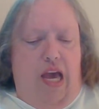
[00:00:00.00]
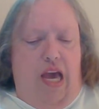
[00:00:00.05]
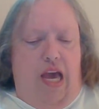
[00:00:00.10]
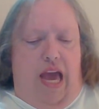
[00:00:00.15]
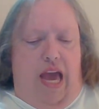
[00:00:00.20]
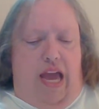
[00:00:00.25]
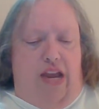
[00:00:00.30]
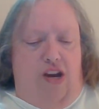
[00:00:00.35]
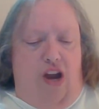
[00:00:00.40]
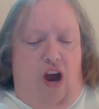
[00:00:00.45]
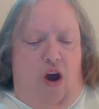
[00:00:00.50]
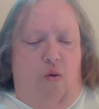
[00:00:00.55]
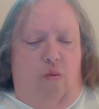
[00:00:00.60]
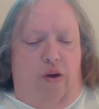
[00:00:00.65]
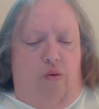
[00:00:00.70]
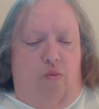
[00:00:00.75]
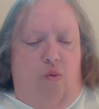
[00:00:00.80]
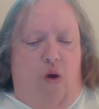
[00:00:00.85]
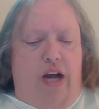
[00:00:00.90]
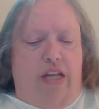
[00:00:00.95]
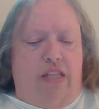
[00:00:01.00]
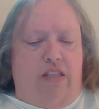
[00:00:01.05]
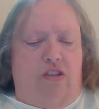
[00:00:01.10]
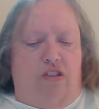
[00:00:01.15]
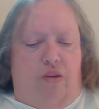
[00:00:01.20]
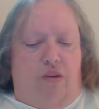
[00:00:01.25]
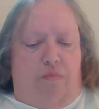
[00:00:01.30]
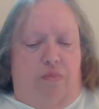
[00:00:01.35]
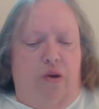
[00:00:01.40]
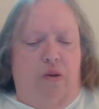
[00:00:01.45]
And no one wants
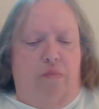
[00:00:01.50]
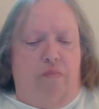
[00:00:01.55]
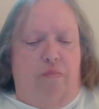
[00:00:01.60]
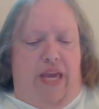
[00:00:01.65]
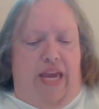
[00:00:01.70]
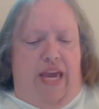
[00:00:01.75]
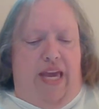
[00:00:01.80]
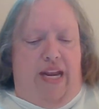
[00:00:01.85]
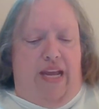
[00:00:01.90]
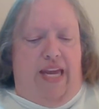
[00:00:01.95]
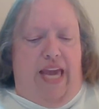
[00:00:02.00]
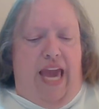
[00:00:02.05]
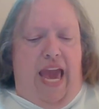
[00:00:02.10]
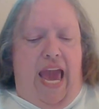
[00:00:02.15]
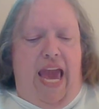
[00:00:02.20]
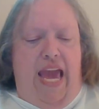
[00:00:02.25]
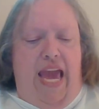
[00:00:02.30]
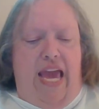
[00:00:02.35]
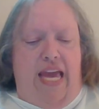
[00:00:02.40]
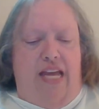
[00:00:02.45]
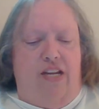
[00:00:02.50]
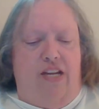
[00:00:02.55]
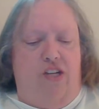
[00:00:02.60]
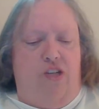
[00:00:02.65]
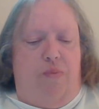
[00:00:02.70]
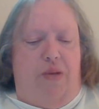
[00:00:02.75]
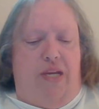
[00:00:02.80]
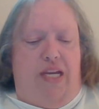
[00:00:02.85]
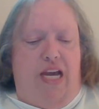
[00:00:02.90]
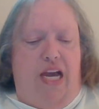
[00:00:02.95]
to put me in a cage
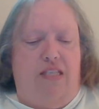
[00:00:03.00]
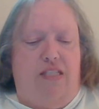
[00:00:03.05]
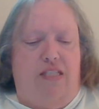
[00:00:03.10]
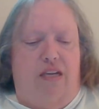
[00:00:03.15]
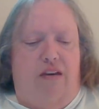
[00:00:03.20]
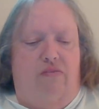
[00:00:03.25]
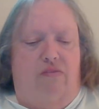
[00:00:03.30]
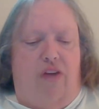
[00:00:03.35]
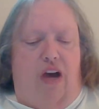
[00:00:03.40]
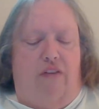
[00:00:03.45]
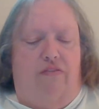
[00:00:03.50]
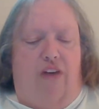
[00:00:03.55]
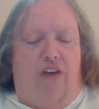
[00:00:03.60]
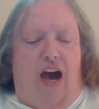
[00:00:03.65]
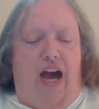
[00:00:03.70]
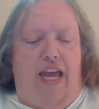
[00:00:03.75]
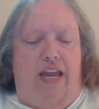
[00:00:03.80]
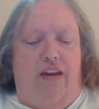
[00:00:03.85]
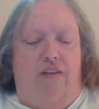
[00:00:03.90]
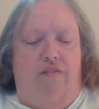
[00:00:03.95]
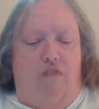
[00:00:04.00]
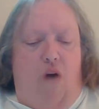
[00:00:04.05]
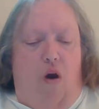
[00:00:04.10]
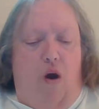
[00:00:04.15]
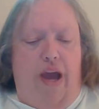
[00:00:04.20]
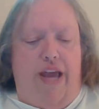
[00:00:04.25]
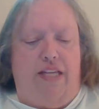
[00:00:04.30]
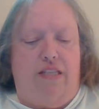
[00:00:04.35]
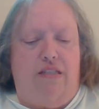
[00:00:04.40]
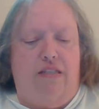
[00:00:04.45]
because of a fine
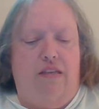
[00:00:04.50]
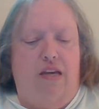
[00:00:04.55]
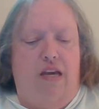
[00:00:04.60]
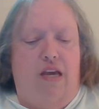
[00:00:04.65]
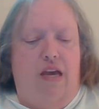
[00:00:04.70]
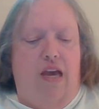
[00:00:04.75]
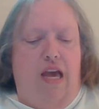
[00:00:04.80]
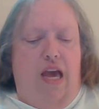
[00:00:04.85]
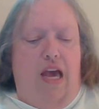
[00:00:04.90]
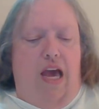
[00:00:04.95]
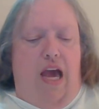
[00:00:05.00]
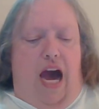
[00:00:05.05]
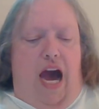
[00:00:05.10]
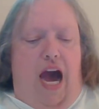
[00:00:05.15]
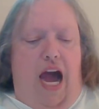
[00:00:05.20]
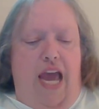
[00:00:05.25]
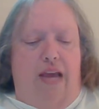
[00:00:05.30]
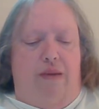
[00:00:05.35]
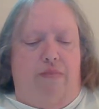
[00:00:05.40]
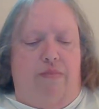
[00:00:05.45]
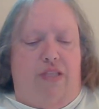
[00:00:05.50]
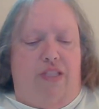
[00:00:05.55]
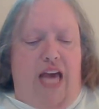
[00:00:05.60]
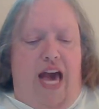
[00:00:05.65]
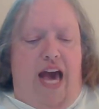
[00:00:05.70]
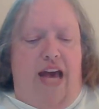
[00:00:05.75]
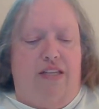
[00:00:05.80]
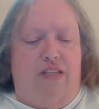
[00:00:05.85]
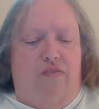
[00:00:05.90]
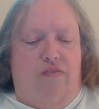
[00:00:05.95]
voice. I am
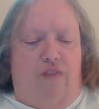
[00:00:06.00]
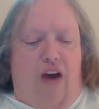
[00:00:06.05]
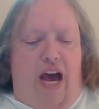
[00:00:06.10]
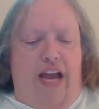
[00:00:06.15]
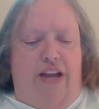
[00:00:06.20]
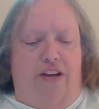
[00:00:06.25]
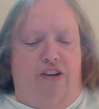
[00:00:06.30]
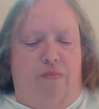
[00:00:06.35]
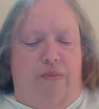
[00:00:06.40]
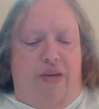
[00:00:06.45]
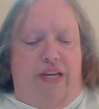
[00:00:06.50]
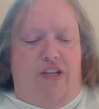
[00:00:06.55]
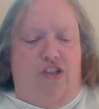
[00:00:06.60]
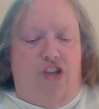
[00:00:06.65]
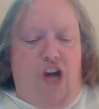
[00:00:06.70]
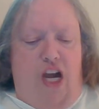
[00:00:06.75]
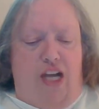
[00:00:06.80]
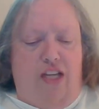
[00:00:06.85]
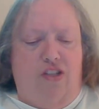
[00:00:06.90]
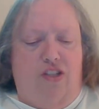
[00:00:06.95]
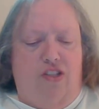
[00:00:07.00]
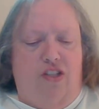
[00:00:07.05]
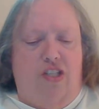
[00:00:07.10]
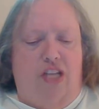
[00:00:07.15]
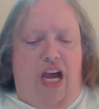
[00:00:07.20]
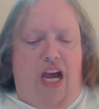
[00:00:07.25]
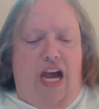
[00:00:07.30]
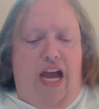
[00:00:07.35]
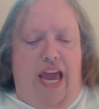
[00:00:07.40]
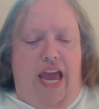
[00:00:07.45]
satisfied to be just as
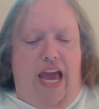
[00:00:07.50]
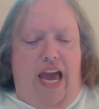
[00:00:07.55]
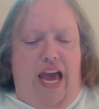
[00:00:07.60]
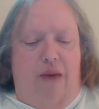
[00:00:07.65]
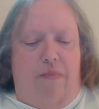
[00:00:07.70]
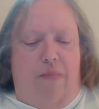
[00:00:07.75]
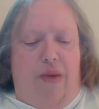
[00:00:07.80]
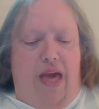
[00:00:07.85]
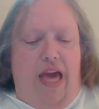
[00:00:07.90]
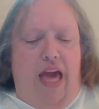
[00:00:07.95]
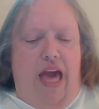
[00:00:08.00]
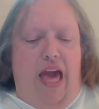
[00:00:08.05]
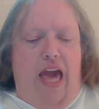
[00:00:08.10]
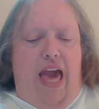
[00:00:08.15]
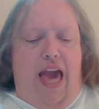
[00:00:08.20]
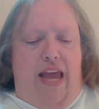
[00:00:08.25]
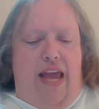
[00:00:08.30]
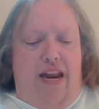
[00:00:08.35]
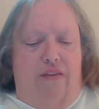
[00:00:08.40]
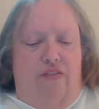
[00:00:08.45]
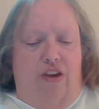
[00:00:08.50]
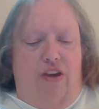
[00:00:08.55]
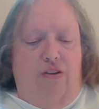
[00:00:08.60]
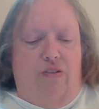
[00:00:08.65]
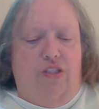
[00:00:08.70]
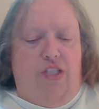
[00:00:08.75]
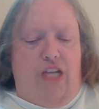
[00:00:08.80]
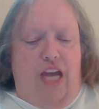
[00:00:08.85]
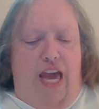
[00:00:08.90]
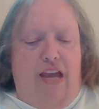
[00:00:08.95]
I am, and if
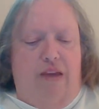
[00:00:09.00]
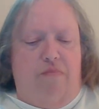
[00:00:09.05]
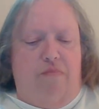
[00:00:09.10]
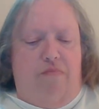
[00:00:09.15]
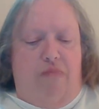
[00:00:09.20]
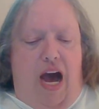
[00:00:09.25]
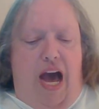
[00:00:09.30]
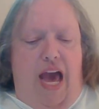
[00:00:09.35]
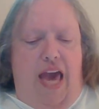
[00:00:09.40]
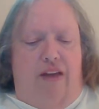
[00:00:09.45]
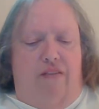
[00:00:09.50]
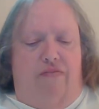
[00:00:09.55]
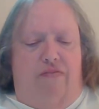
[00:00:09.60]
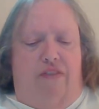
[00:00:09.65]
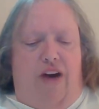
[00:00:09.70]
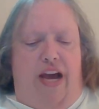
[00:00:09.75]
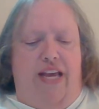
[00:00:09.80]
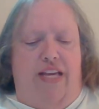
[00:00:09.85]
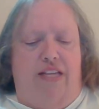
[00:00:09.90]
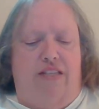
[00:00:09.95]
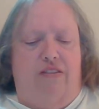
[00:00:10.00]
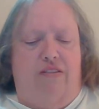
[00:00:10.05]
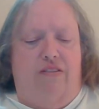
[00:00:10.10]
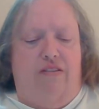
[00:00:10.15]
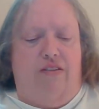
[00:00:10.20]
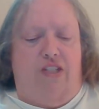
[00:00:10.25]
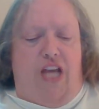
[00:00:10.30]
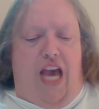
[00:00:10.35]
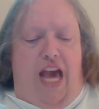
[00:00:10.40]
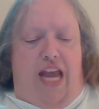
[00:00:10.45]
you'll take my advice,
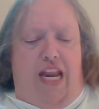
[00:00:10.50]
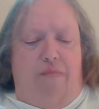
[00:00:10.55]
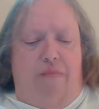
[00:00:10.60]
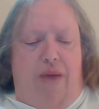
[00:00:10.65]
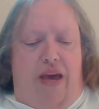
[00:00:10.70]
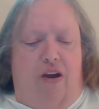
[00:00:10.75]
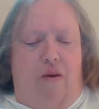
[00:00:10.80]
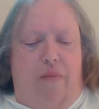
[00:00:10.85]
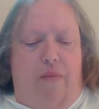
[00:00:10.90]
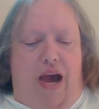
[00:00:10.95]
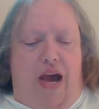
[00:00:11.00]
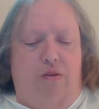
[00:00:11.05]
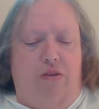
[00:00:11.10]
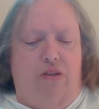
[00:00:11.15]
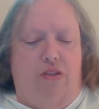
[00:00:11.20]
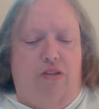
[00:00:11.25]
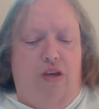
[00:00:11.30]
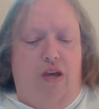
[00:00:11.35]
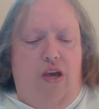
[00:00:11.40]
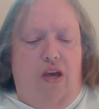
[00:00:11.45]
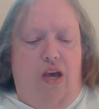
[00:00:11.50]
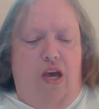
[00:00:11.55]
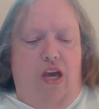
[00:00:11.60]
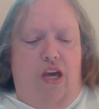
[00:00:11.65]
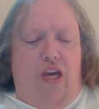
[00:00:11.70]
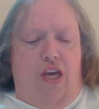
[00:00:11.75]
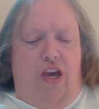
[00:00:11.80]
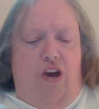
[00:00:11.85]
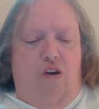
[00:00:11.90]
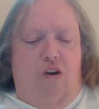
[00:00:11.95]
Danny Meadow Mouse,
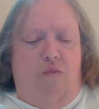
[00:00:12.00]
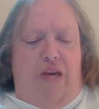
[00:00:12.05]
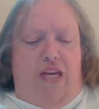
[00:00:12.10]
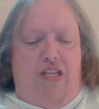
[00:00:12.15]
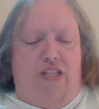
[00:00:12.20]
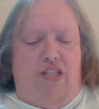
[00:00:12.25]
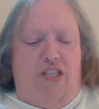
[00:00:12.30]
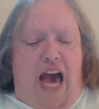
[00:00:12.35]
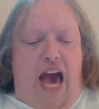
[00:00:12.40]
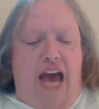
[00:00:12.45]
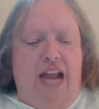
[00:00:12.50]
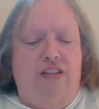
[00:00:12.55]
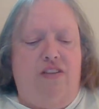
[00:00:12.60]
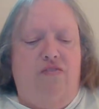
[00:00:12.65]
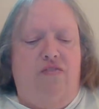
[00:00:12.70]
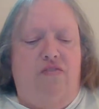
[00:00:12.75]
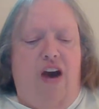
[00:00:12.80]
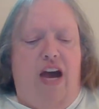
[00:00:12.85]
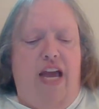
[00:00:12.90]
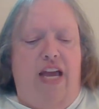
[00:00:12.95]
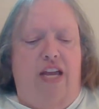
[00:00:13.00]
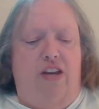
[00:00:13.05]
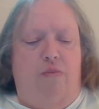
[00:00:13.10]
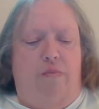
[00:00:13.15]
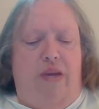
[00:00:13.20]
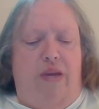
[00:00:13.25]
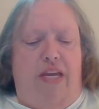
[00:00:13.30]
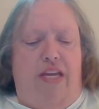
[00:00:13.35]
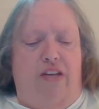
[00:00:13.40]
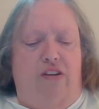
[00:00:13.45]
you'll be satisfied to
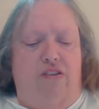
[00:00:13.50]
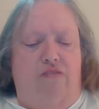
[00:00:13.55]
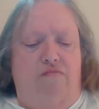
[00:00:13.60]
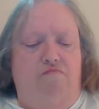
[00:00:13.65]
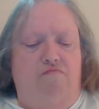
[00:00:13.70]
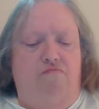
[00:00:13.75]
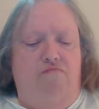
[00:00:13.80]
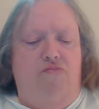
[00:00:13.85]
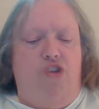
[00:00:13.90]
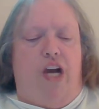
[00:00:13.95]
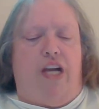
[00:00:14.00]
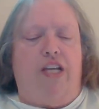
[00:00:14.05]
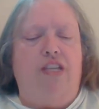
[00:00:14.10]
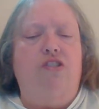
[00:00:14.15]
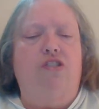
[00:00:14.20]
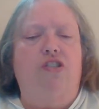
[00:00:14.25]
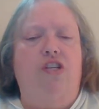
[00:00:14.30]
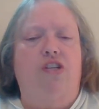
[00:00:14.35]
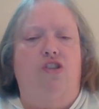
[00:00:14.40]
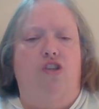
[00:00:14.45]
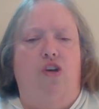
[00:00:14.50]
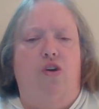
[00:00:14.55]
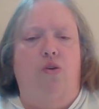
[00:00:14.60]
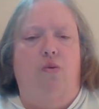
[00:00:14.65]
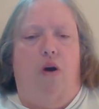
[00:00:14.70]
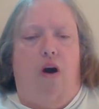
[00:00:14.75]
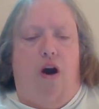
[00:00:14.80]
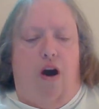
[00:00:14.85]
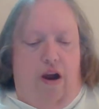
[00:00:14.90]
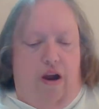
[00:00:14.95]
be just as
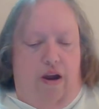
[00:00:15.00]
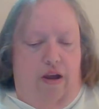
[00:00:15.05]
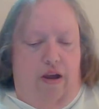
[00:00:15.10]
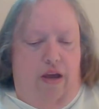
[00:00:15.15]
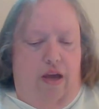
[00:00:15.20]
you are.